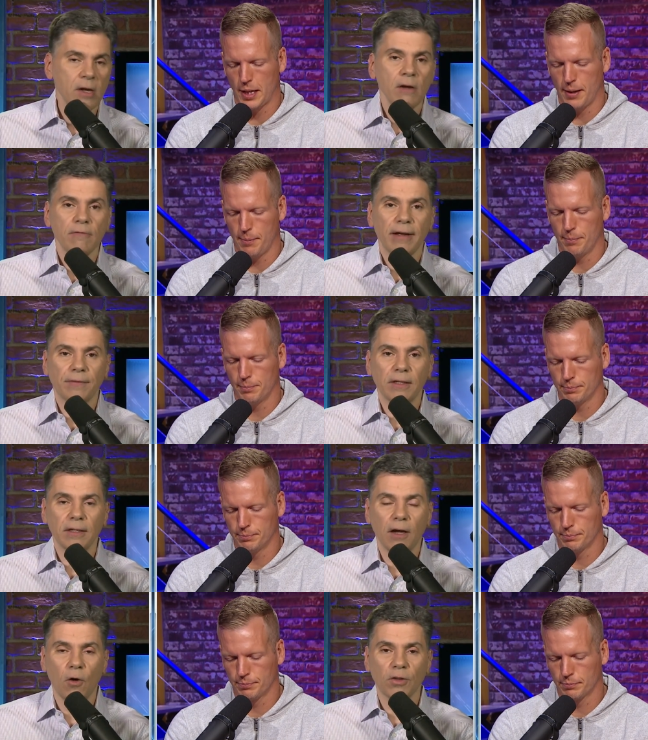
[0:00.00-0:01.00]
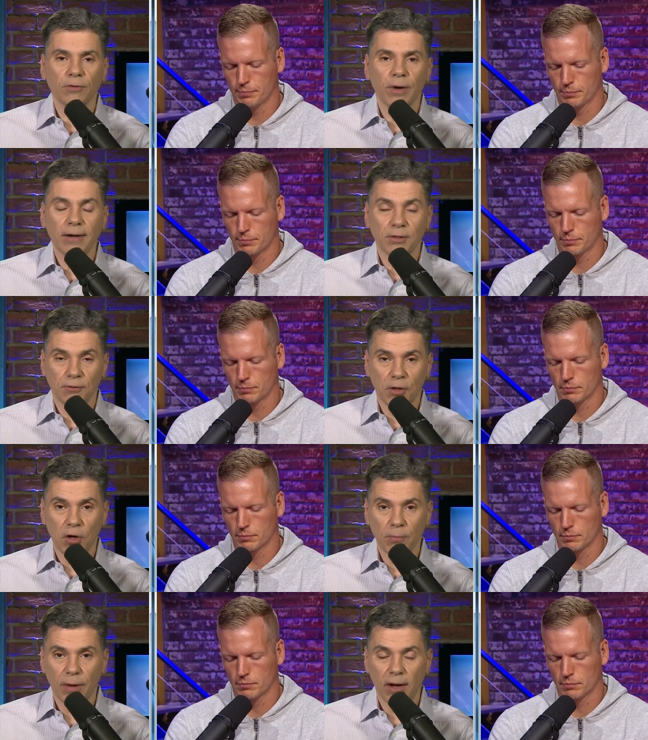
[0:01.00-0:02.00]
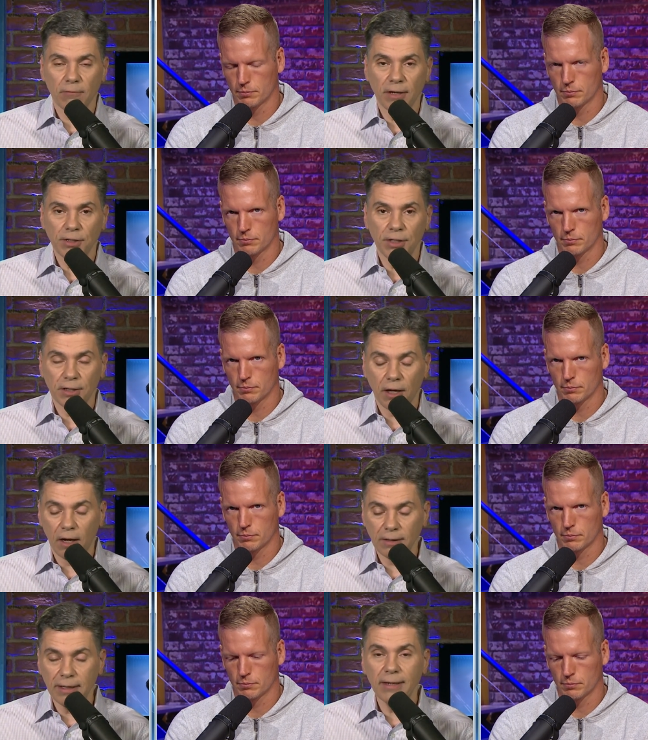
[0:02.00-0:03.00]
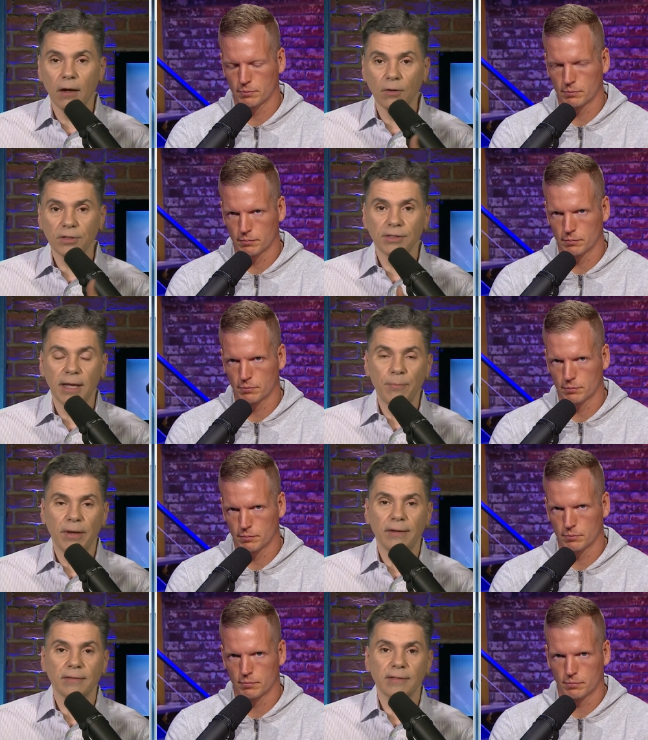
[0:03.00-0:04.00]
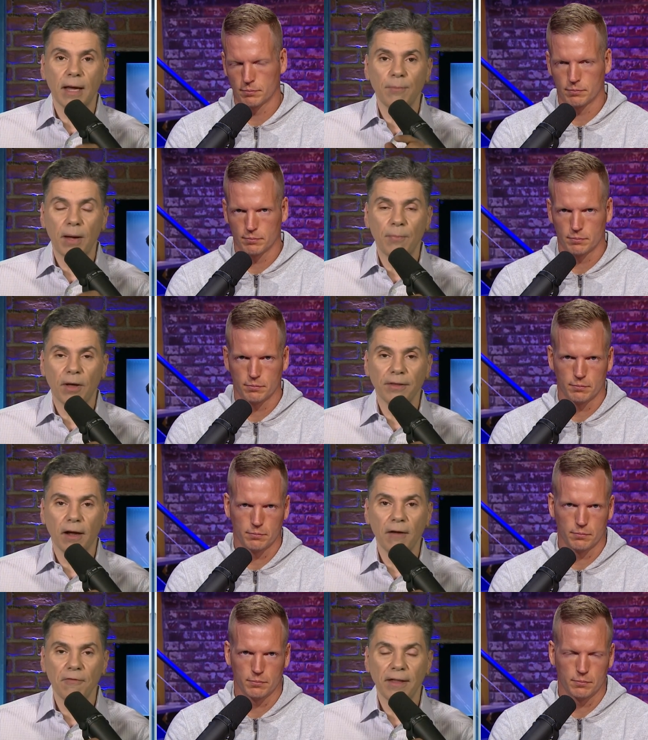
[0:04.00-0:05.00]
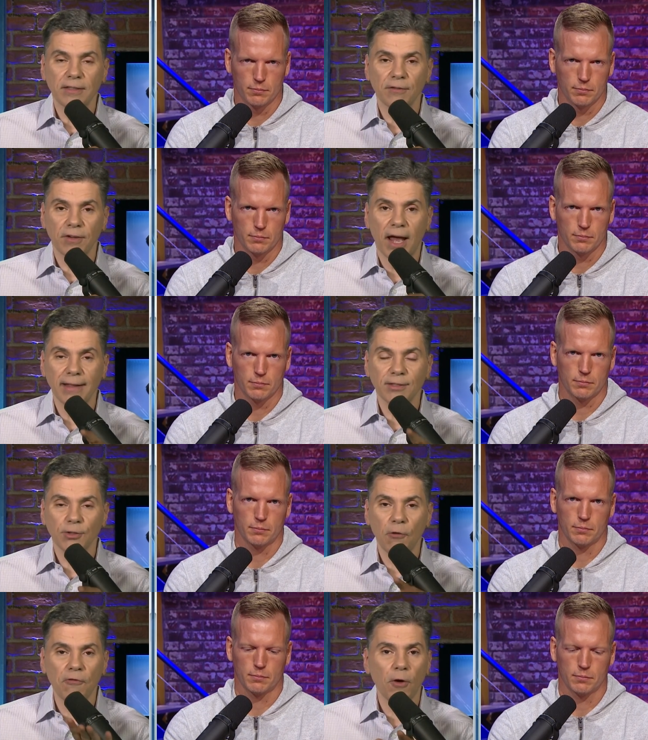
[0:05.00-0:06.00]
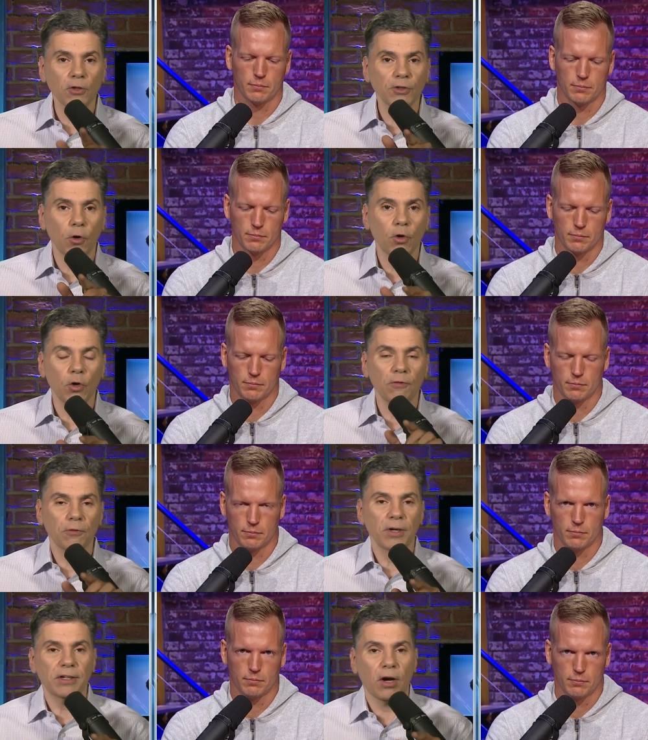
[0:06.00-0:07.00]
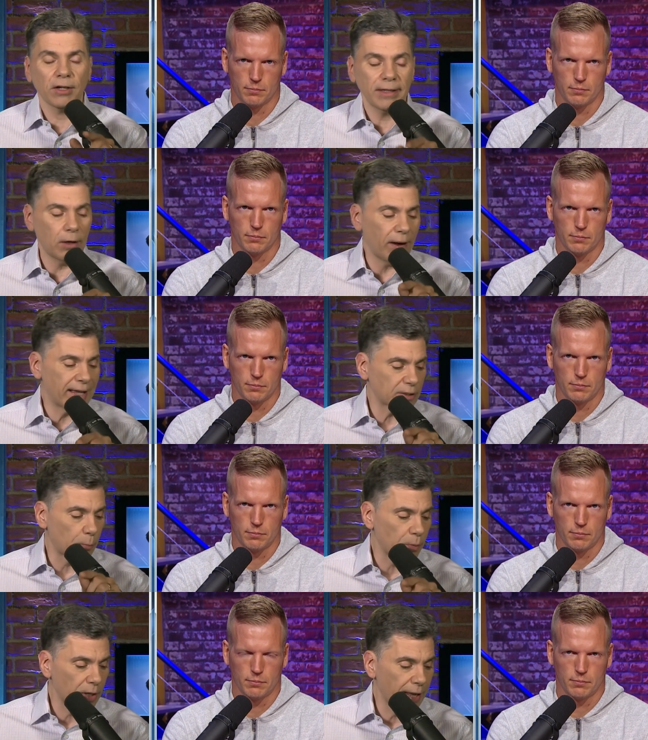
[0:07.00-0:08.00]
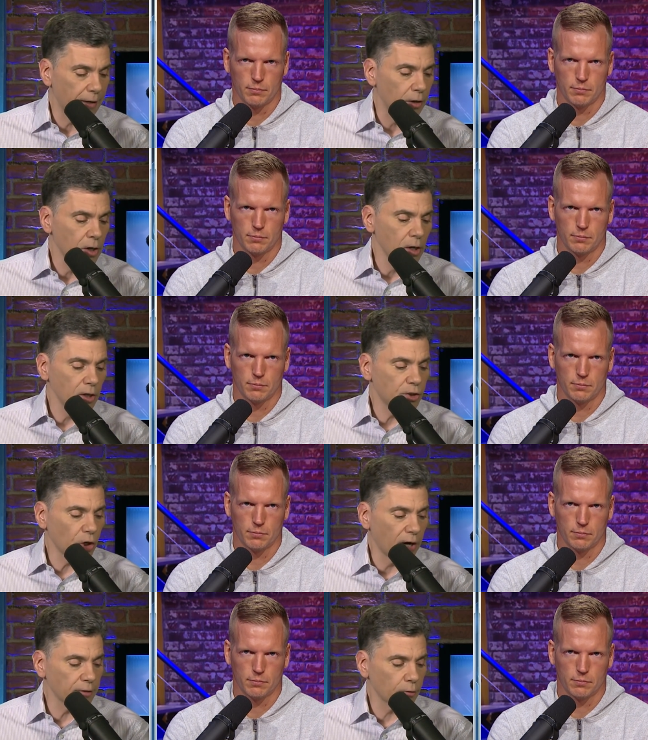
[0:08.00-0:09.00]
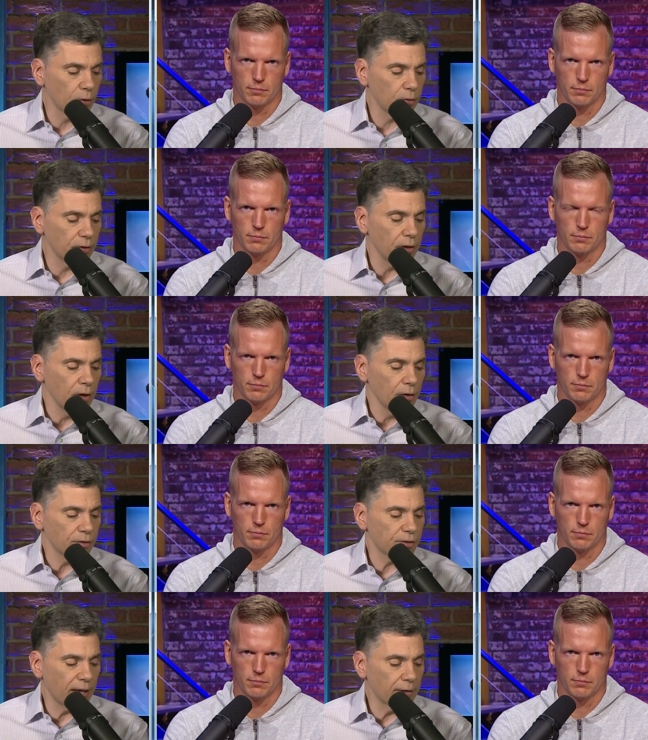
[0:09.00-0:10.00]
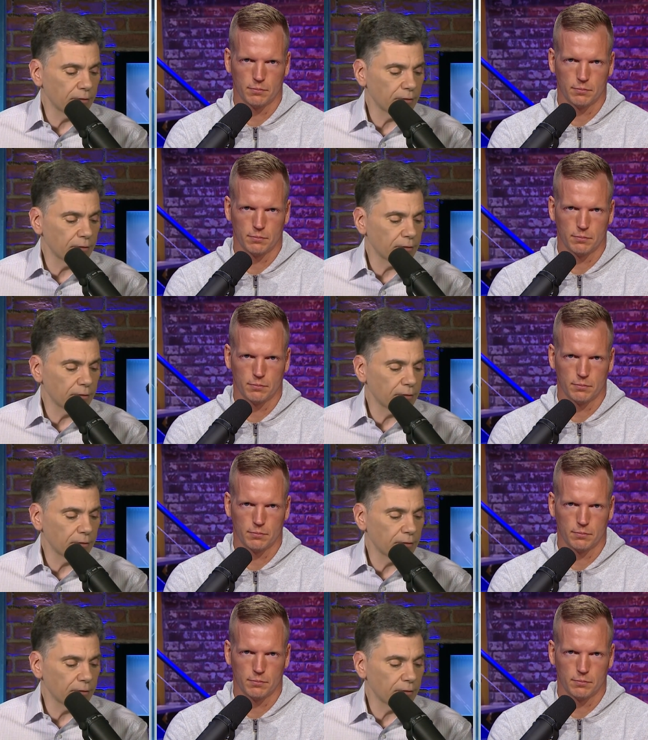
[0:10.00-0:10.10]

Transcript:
Speaker 1: Yep. Right? The Oakland Raiders have called upon Richie Incognito to step in and step up on the offensive line. So far, so good for Incognito as a player. Jon Gruden said